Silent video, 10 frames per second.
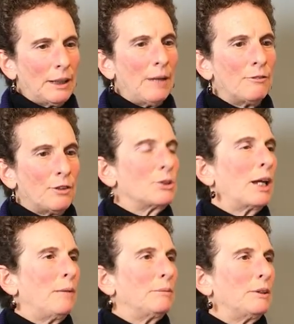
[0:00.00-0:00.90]
first
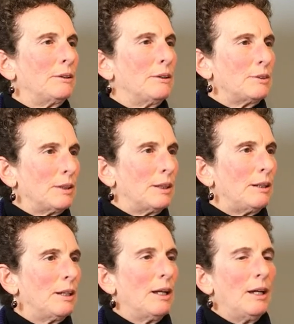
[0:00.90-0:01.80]
came to the
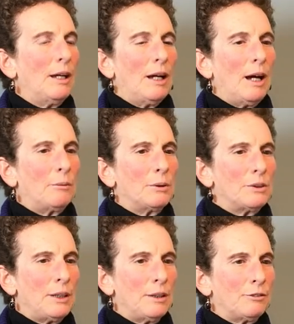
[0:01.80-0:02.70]
city, I
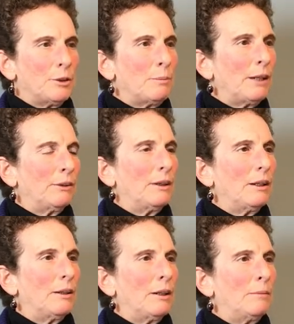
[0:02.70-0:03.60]
was here for about
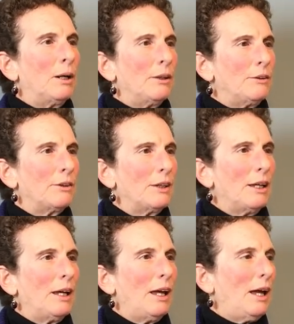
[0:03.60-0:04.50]
a month.
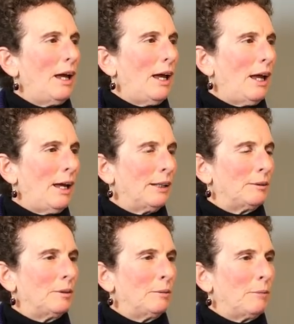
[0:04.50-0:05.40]

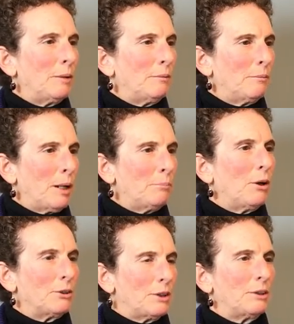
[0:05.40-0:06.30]
And my
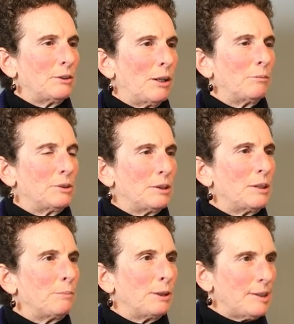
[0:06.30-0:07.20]
boss at the time was a
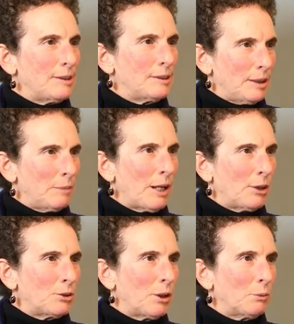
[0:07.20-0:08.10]
deputy city
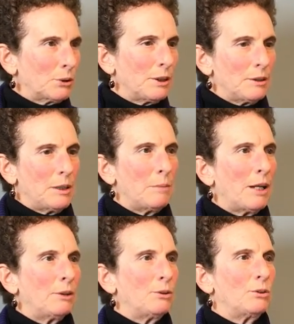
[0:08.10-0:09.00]
manager. I worked in the city
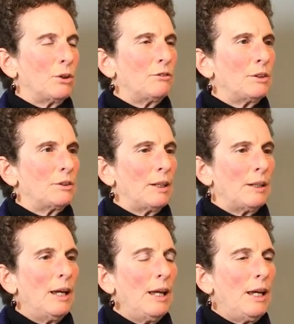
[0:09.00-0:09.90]
manager's office,
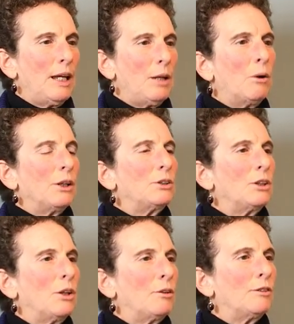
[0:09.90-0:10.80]
and he wanted to
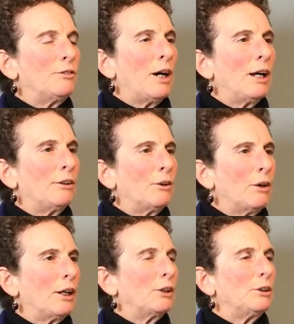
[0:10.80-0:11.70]
know if I
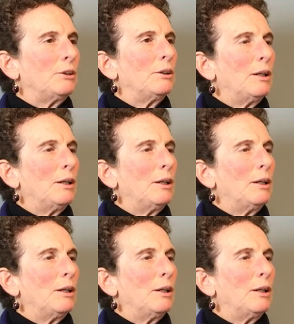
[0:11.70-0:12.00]
thought I could